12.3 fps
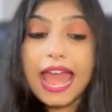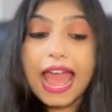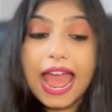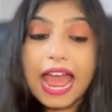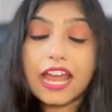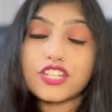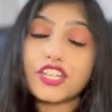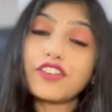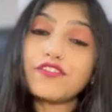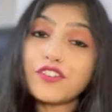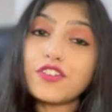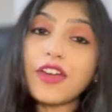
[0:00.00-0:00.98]
And
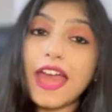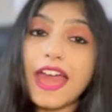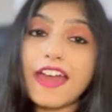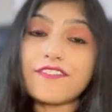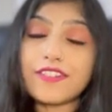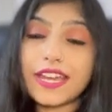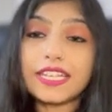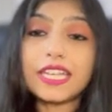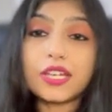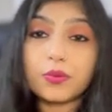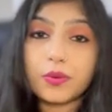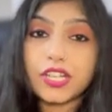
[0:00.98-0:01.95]
if you have
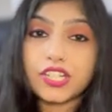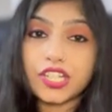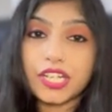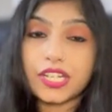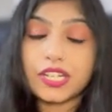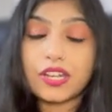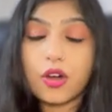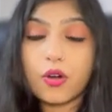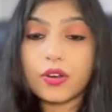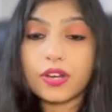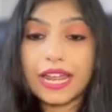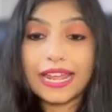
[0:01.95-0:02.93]
any question
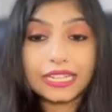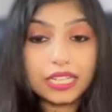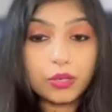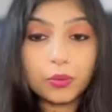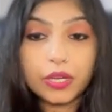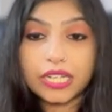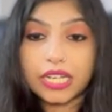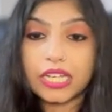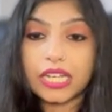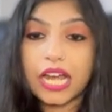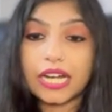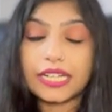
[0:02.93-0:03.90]
or any query
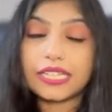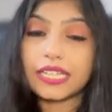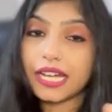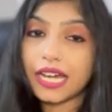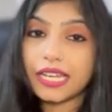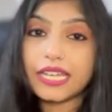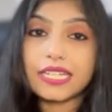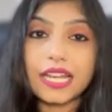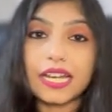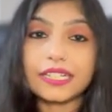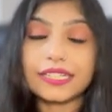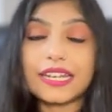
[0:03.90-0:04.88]
regarding the current
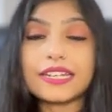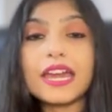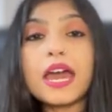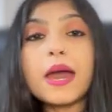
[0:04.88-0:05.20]
content,